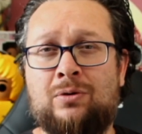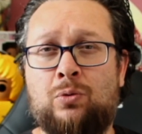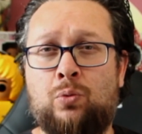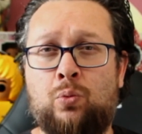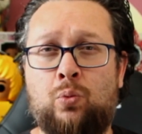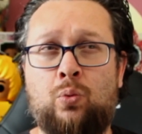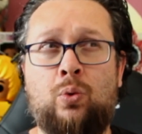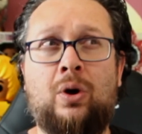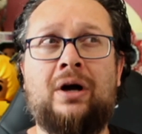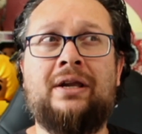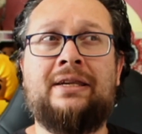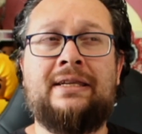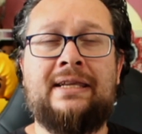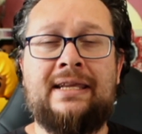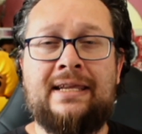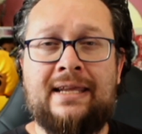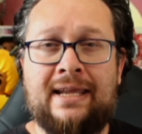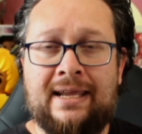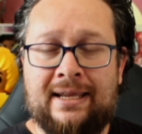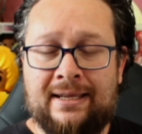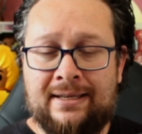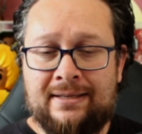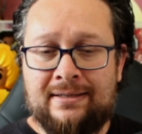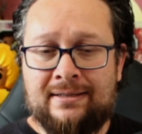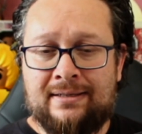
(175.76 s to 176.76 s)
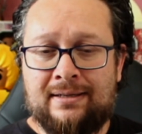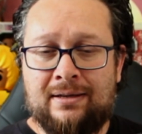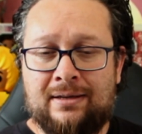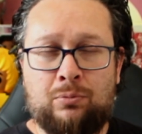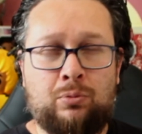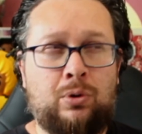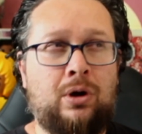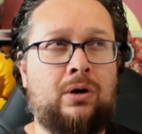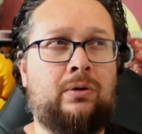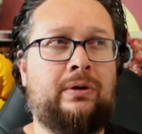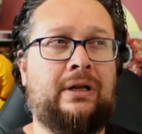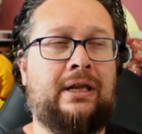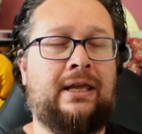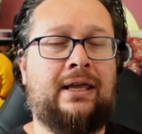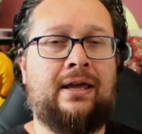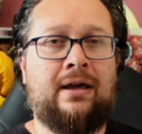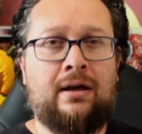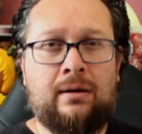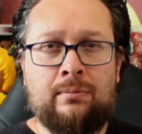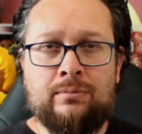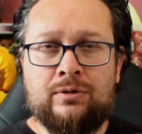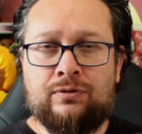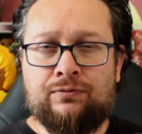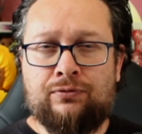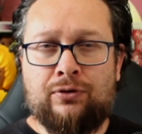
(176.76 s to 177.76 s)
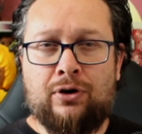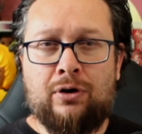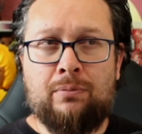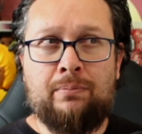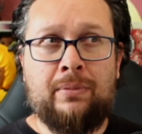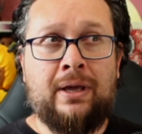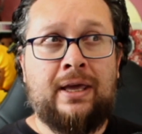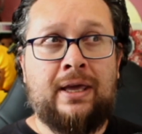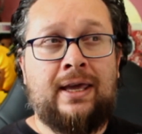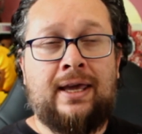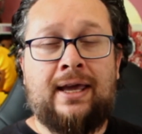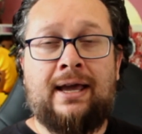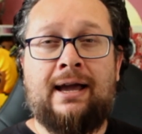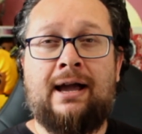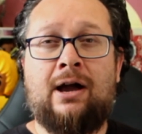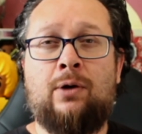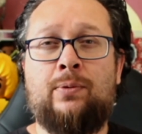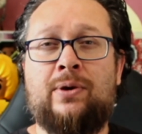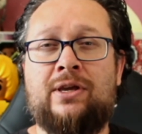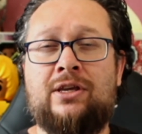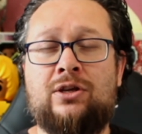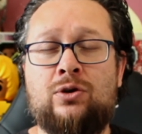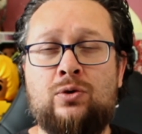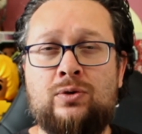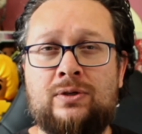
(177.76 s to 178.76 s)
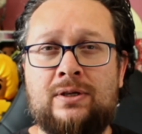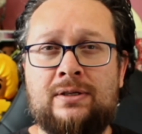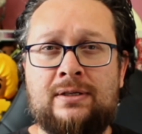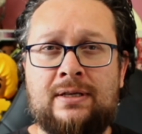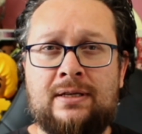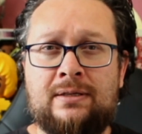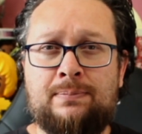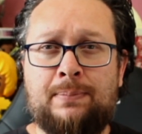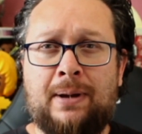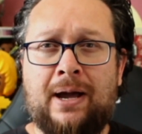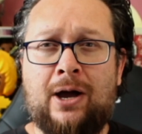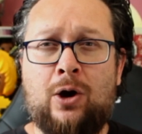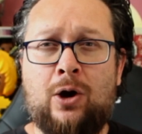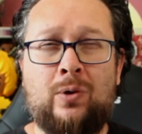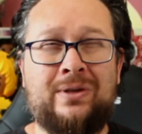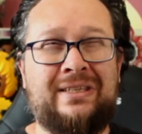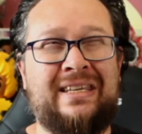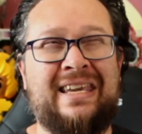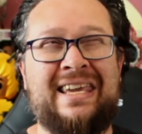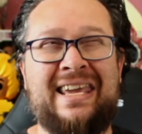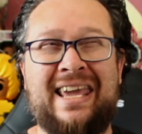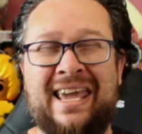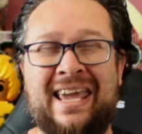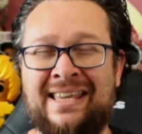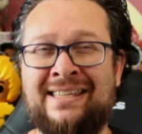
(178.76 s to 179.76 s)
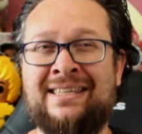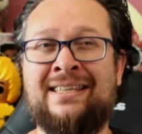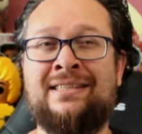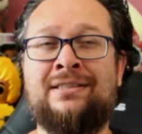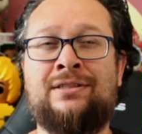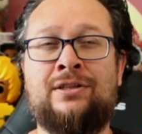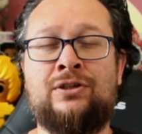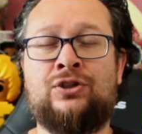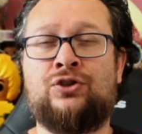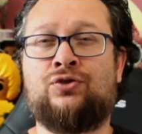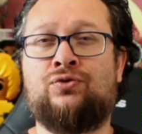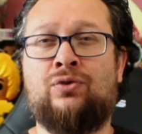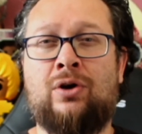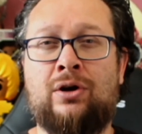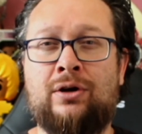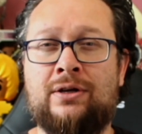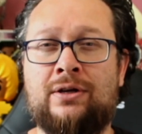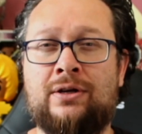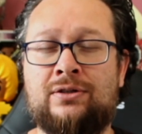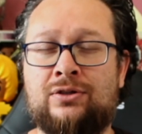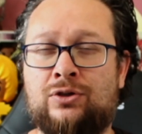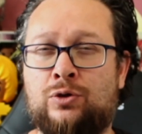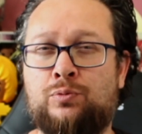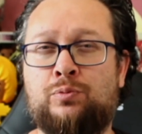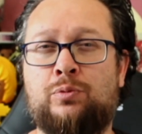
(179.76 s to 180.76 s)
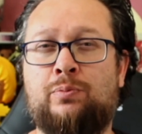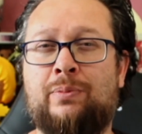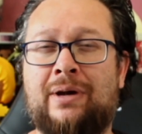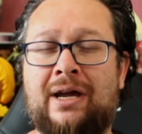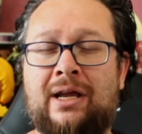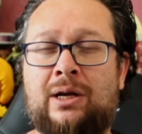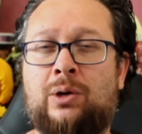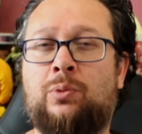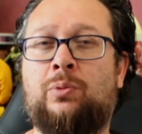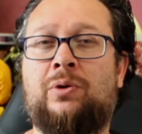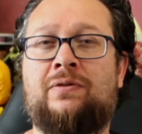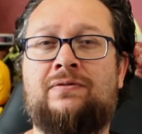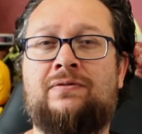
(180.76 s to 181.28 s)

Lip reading: What he is, where he comes from, how he uses his powers. He isn't the strongest Superman we've